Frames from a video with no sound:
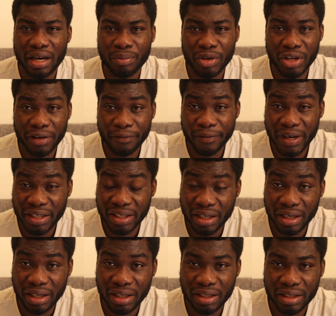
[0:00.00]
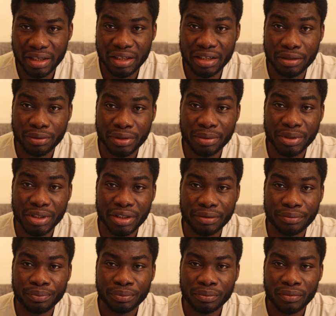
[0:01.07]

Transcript: you can find a link in the description.